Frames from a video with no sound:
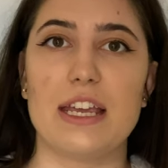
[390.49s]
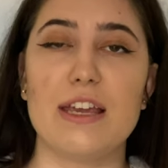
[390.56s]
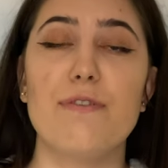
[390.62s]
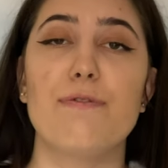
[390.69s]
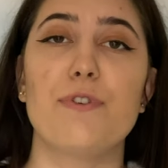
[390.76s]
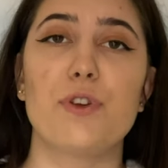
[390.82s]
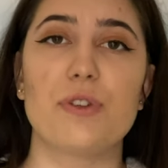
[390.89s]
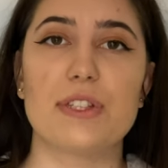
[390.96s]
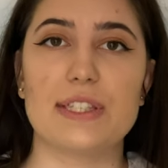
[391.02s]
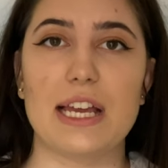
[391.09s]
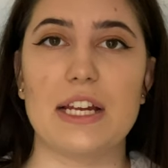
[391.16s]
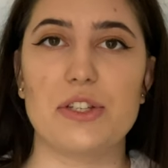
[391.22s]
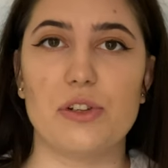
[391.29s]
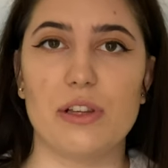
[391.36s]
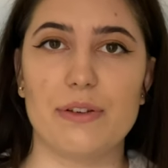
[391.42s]
if you
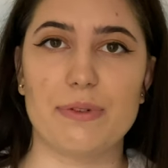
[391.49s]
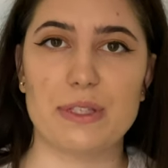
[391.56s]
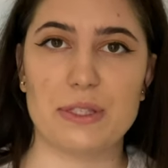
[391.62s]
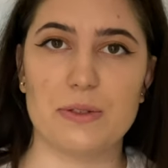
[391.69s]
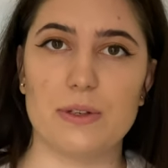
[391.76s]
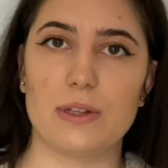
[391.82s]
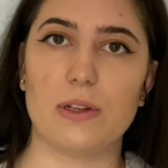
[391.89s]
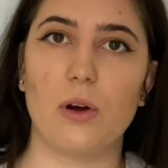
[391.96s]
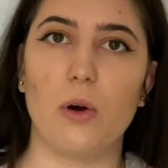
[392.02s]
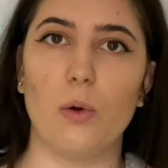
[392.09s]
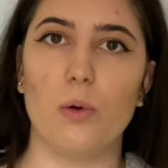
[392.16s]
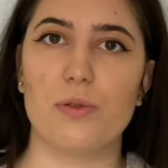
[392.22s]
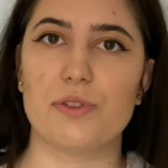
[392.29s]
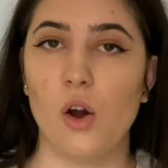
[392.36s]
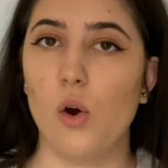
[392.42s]
decide to live in student
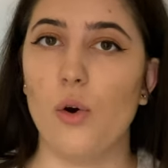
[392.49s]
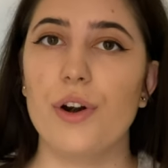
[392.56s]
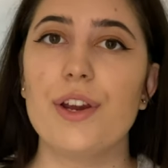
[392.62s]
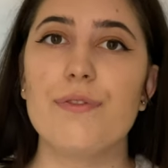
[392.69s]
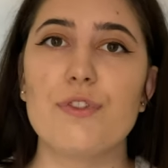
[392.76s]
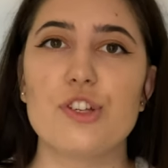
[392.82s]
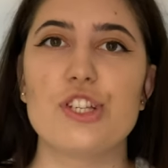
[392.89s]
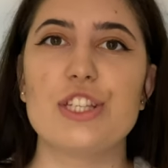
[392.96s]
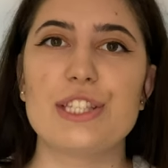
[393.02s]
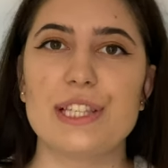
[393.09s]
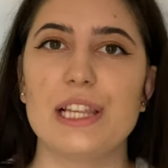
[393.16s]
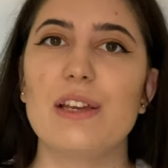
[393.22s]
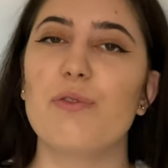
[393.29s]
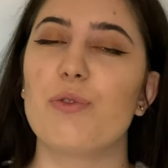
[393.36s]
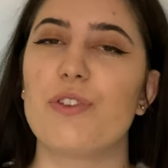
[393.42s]
halls or if you just
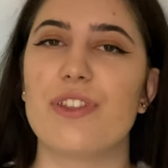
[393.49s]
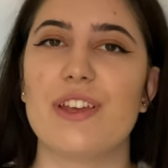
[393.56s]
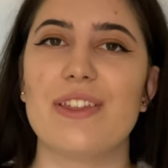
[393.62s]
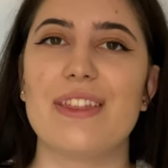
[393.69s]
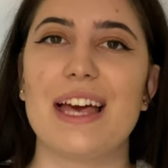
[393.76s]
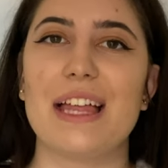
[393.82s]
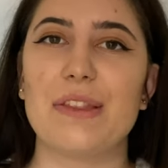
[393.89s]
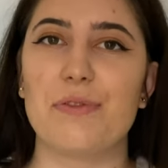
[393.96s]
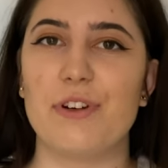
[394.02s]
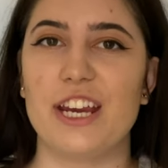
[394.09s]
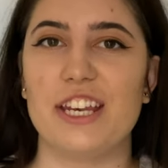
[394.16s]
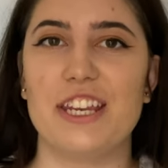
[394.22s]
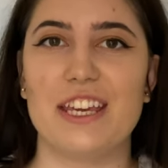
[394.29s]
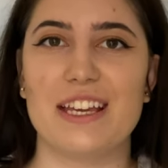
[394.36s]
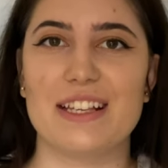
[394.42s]
live within that
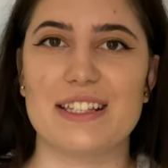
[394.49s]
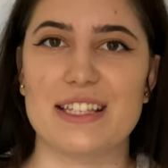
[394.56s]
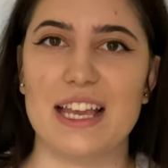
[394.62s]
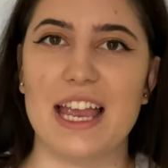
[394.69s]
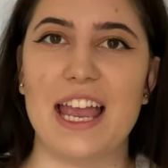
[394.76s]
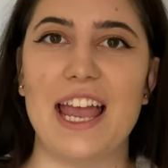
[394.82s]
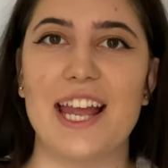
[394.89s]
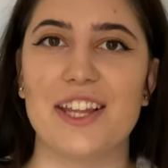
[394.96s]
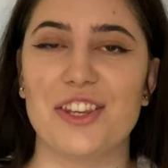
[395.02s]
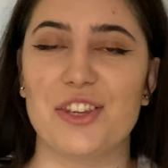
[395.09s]
radius and